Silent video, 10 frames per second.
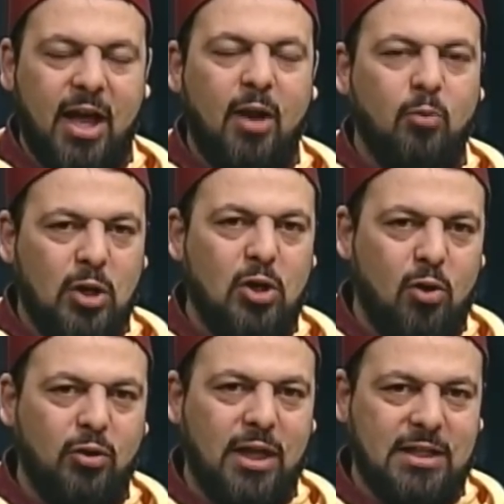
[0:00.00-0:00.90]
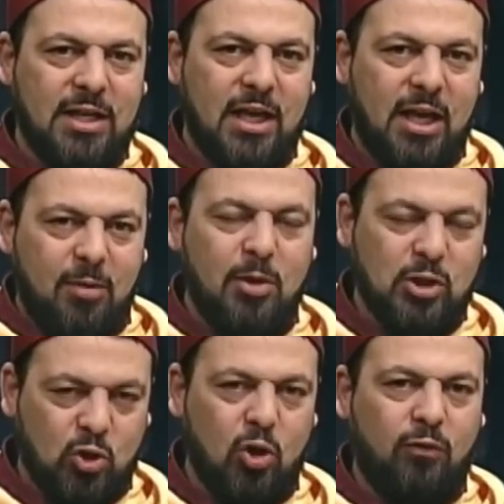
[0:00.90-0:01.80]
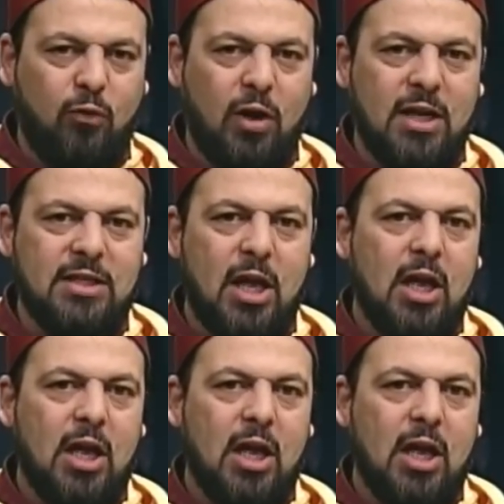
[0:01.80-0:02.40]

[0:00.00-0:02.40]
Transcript: and we know that He means good for us,